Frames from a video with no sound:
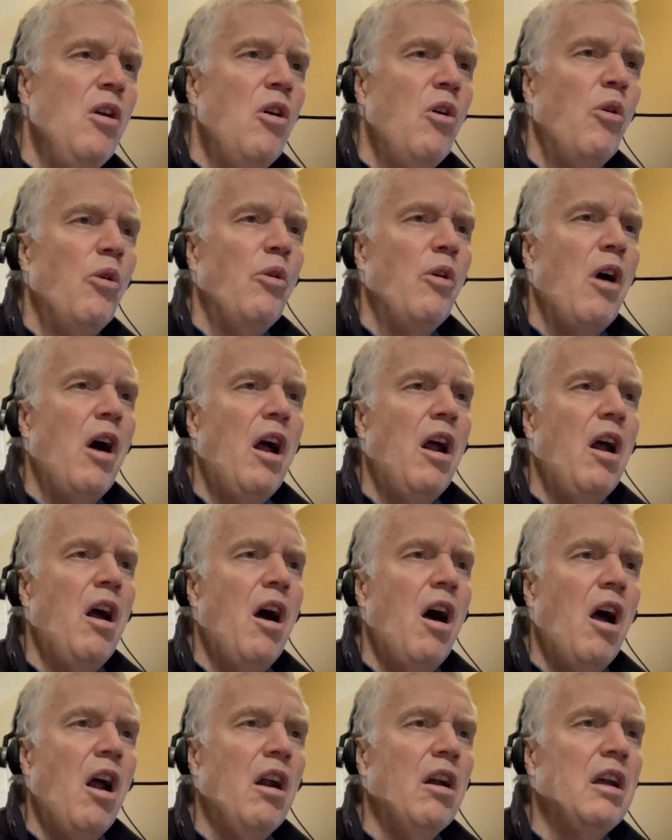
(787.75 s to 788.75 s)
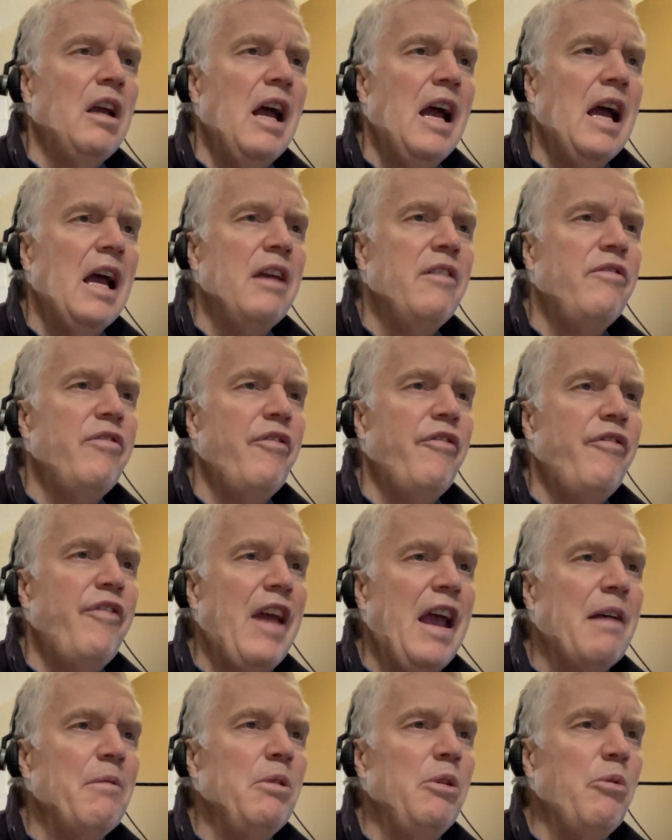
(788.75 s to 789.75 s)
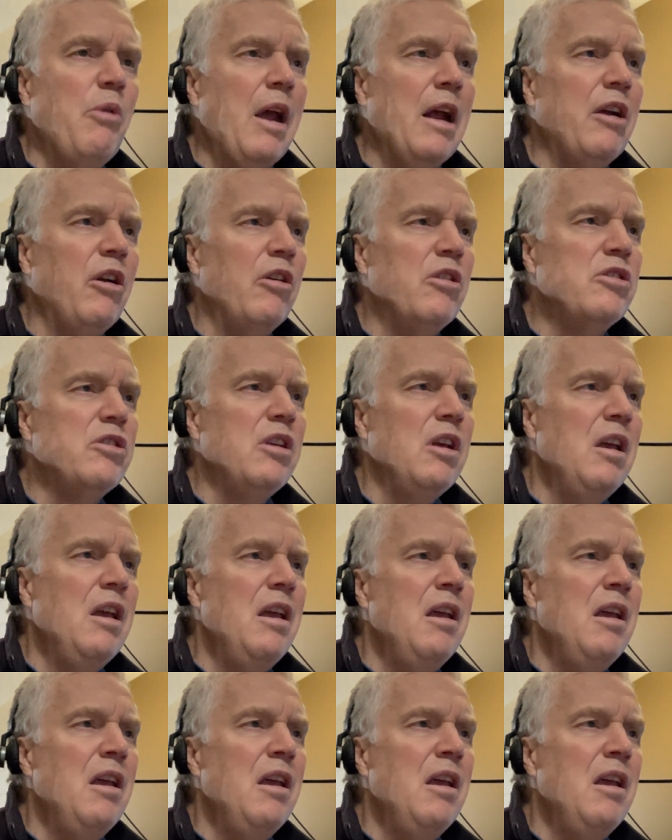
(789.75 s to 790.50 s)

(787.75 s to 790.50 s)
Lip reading: or archived family records